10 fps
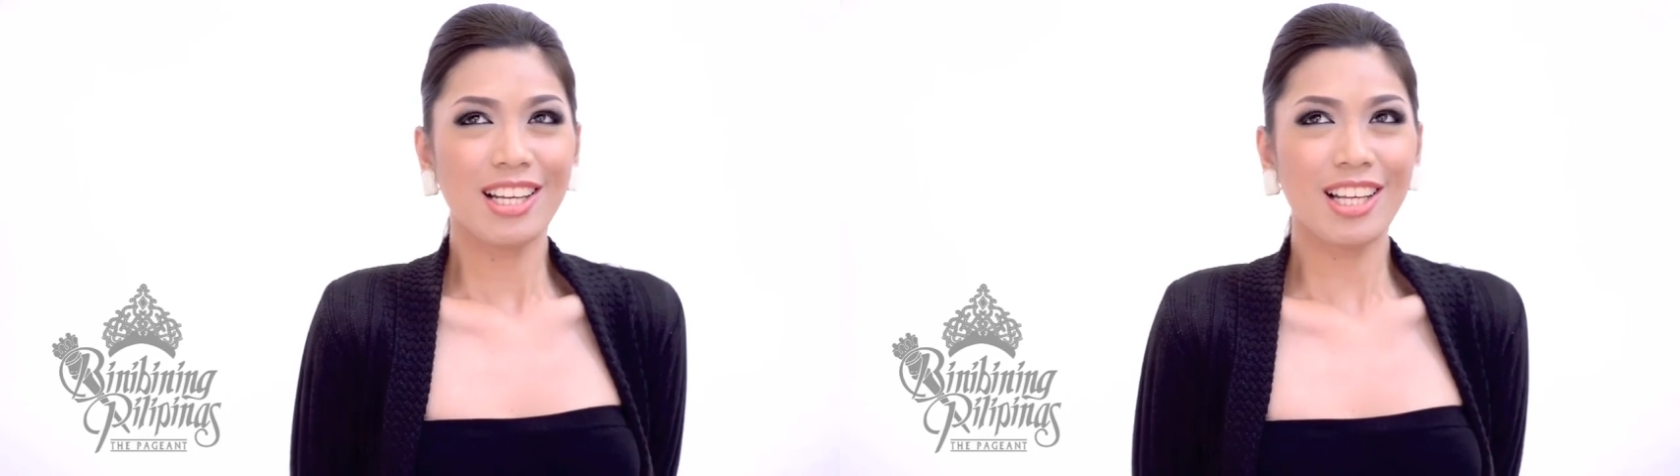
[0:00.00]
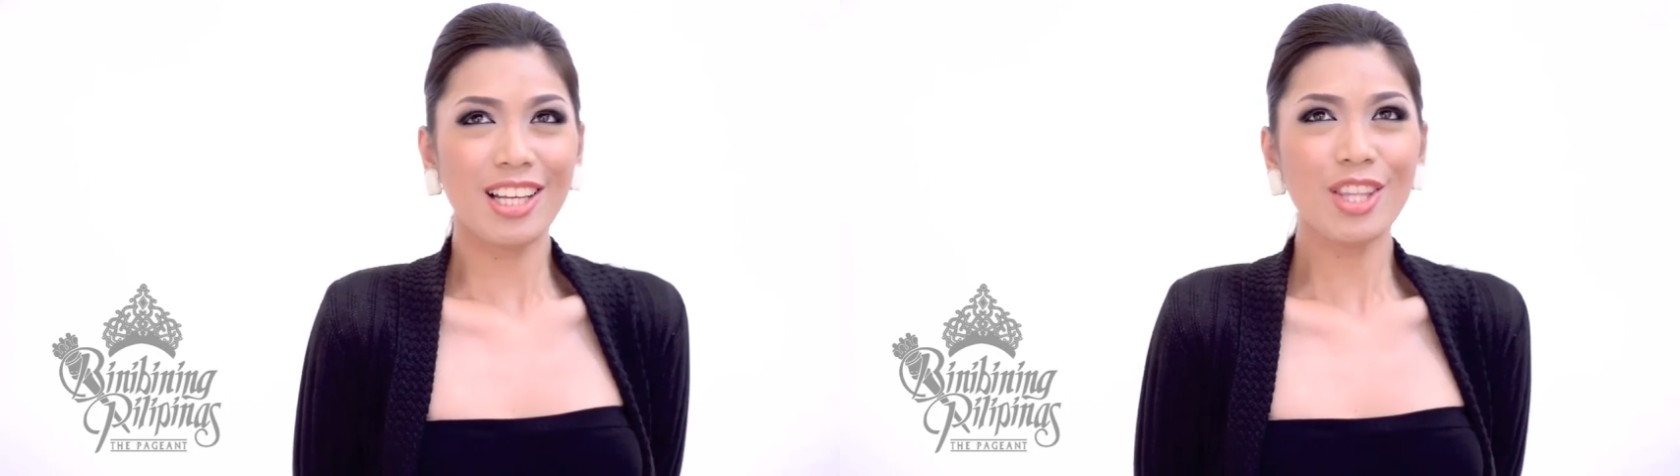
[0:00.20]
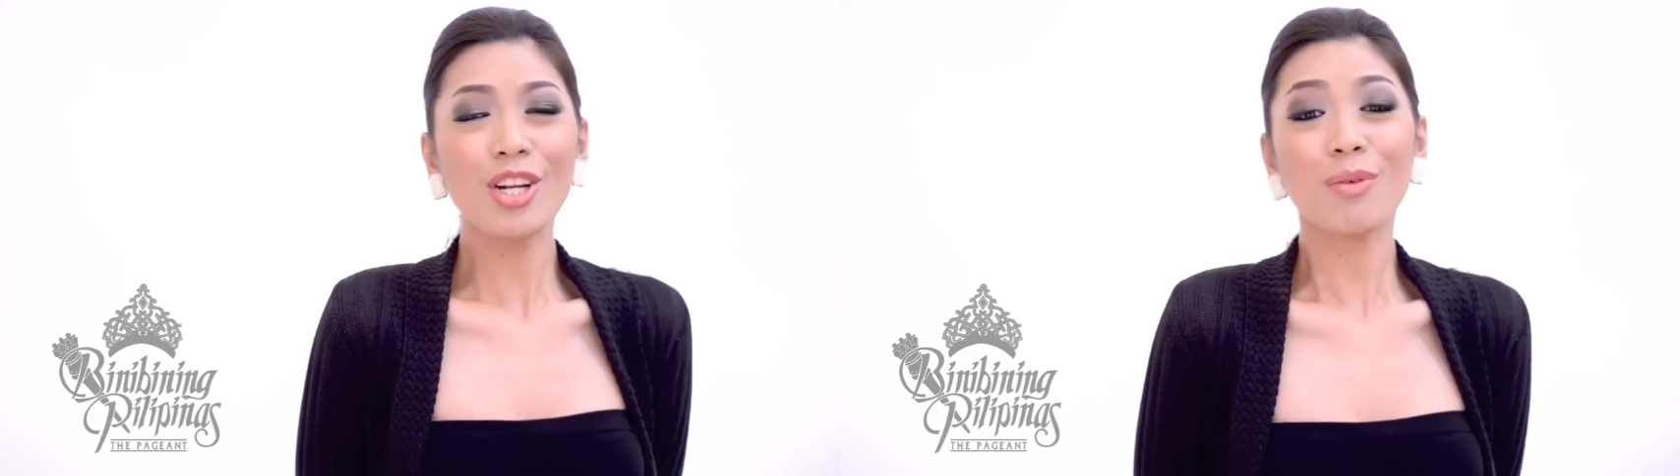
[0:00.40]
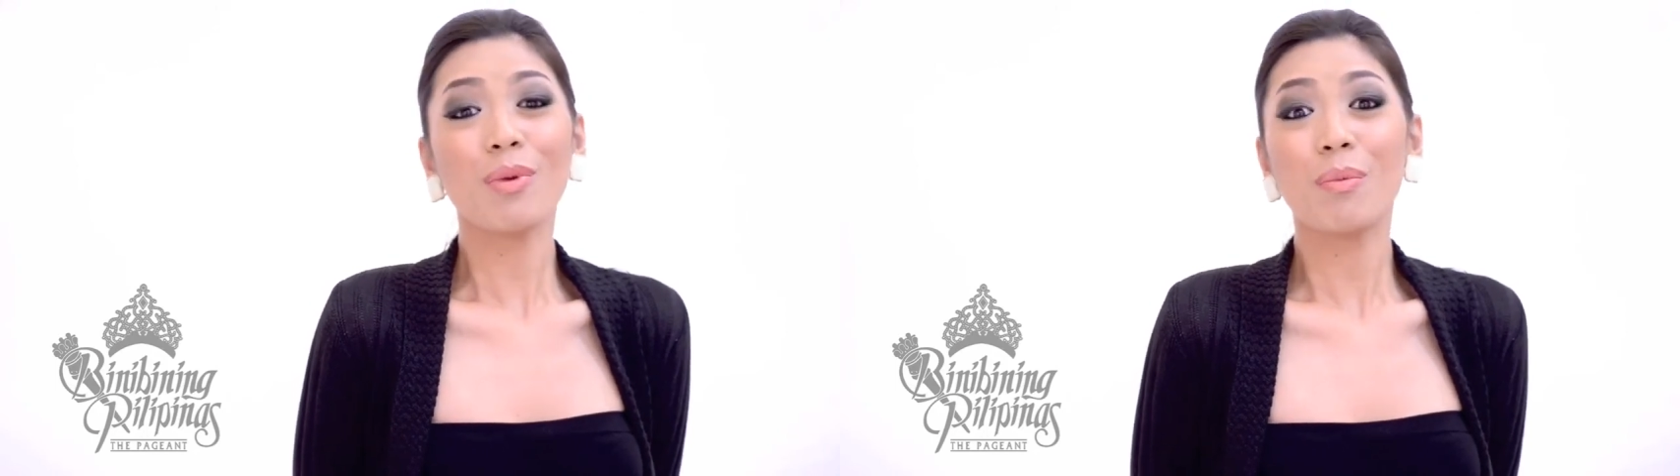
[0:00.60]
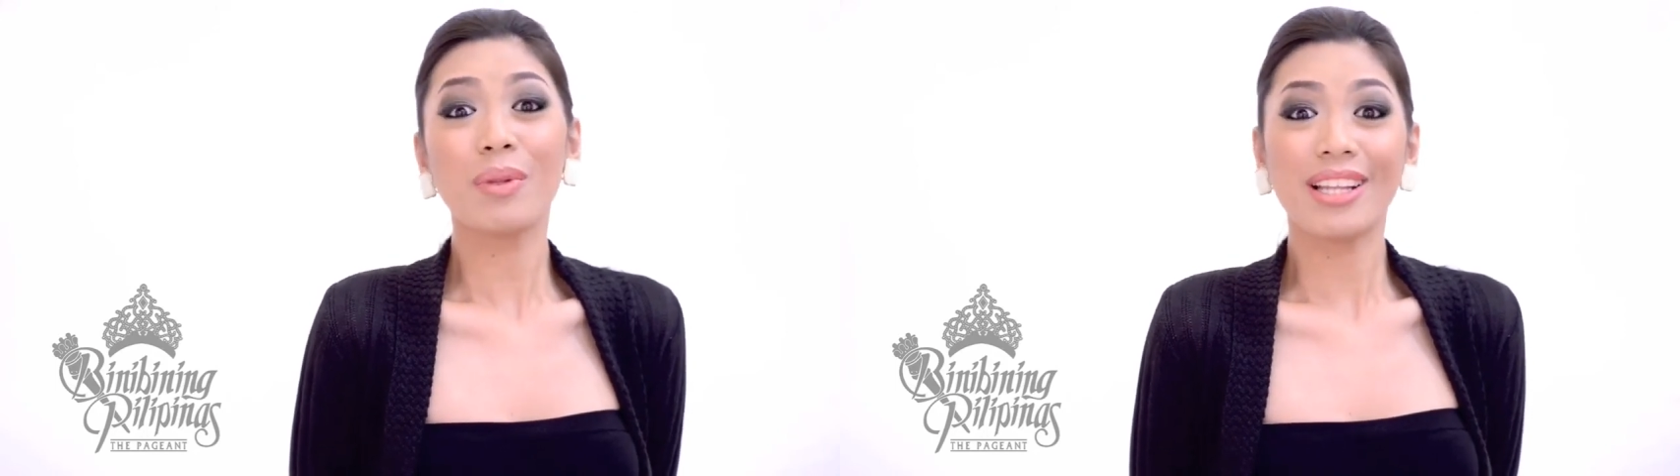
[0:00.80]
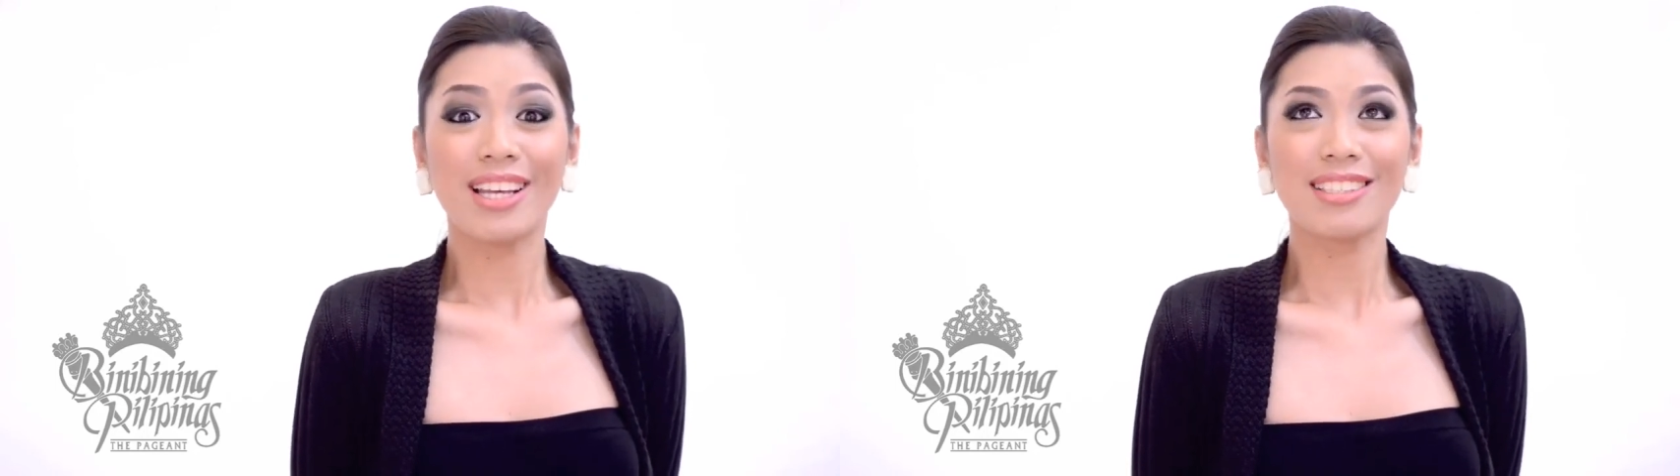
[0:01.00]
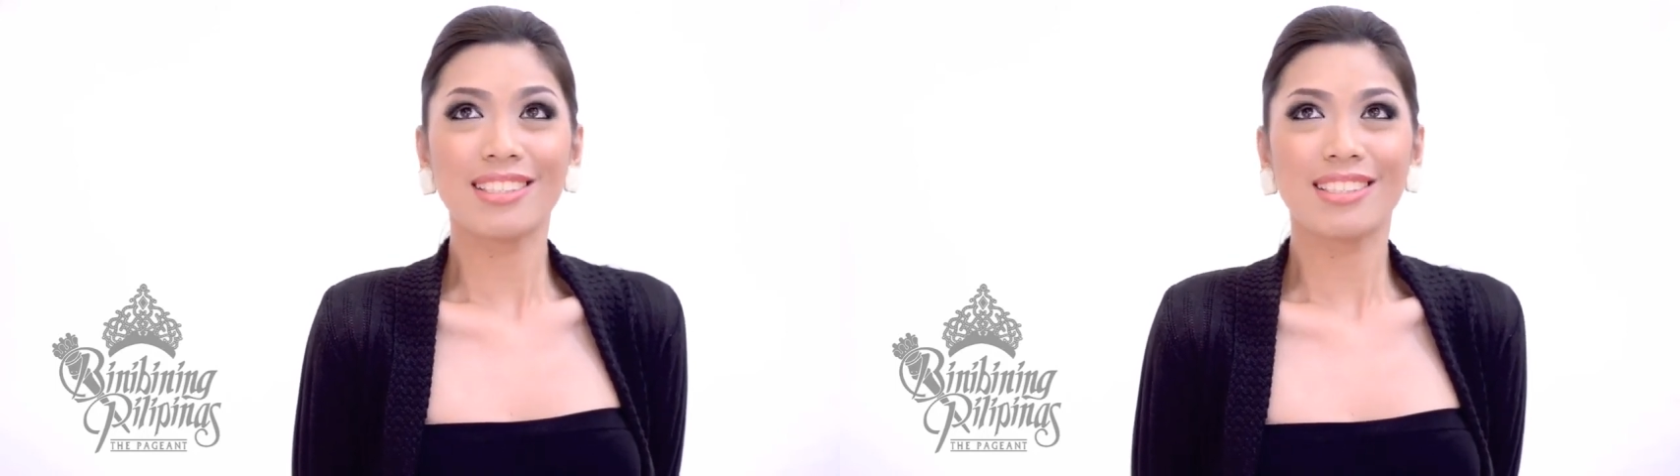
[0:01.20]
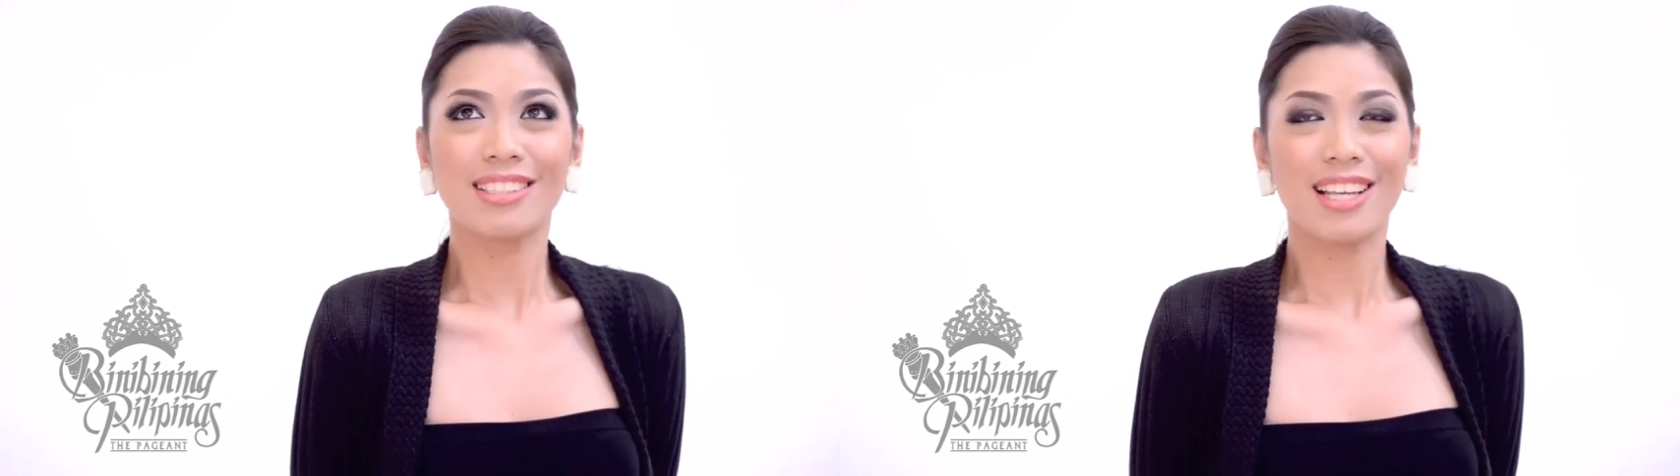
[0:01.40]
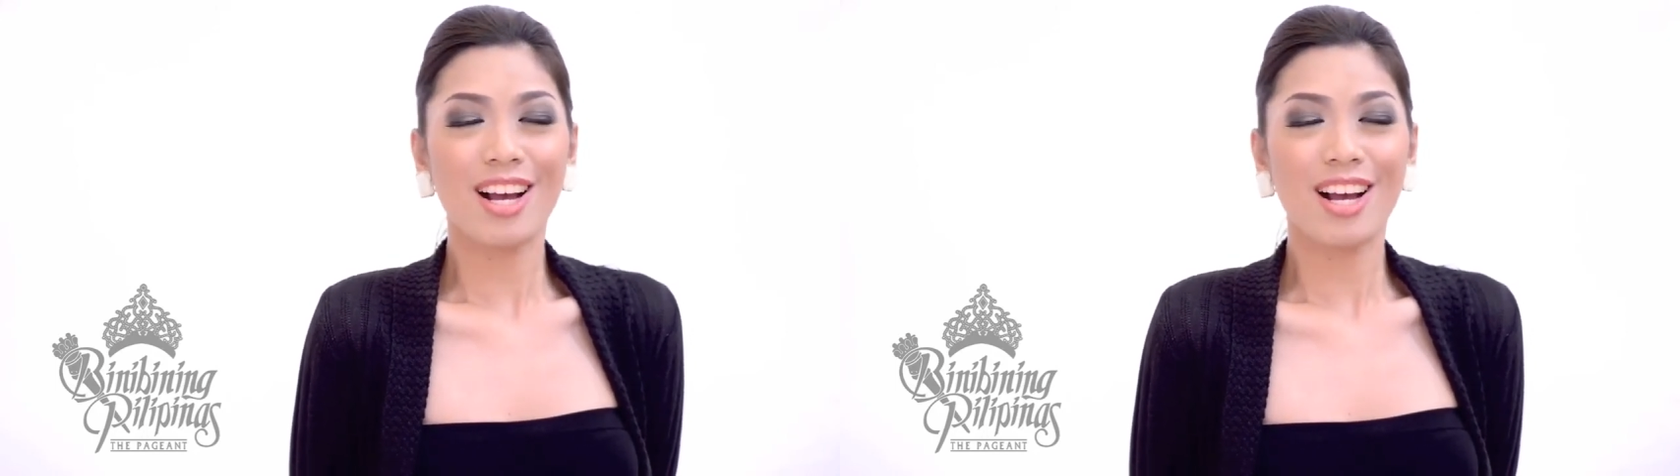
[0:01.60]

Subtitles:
and her bubbliness